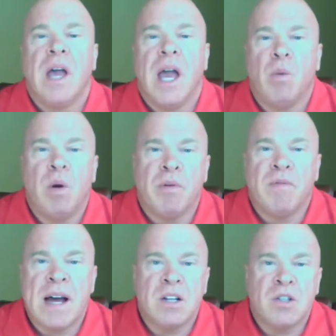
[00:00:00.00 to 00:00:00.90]
and we
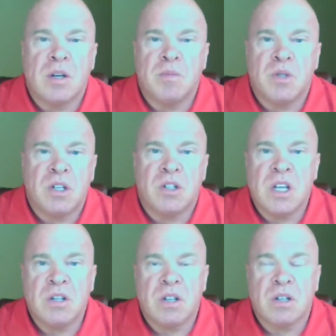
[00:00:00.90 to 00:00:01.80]
provided some
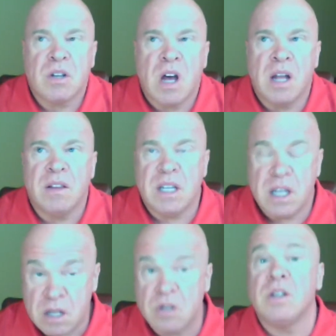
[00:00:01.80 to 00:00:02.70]
statistics on the
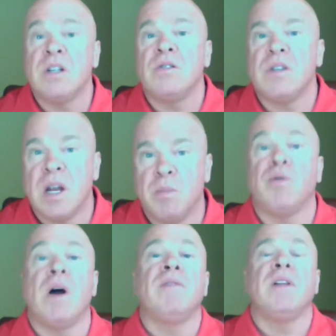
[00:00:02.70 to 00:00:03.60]
incidence and
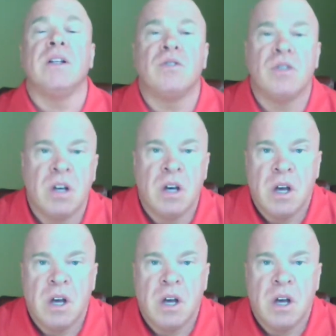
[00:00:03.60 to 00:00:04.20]
prevalence